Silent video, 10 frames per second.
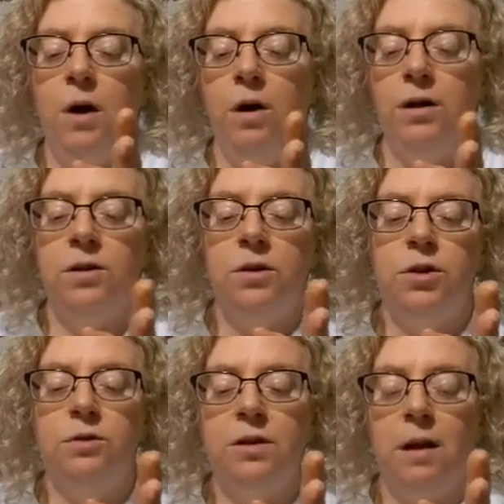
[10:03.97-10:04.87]
Ernest is
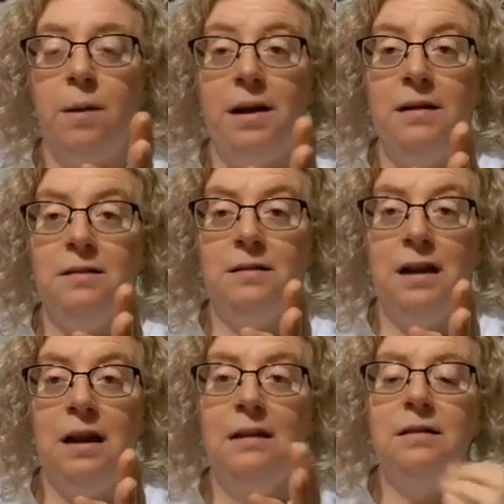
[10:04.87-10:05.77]
using about
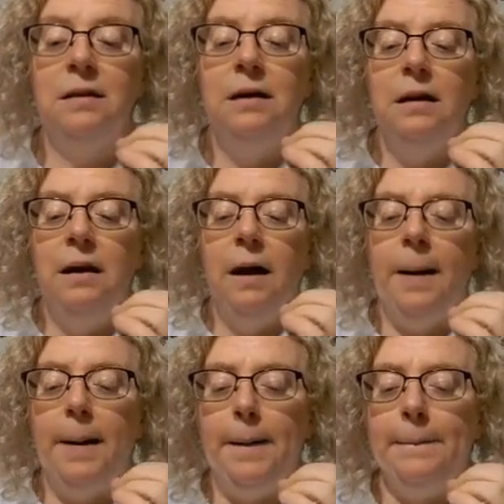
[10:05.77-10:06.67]
instinct
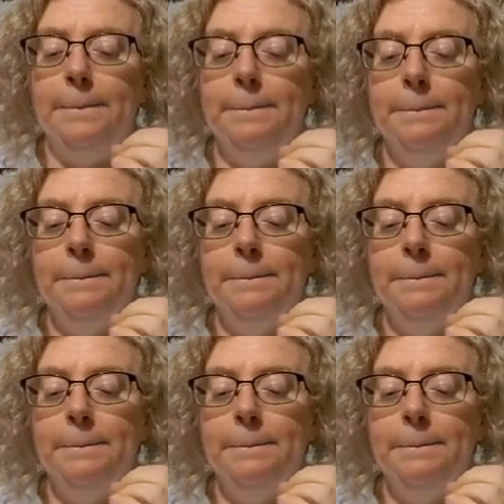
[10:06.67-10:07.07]
um,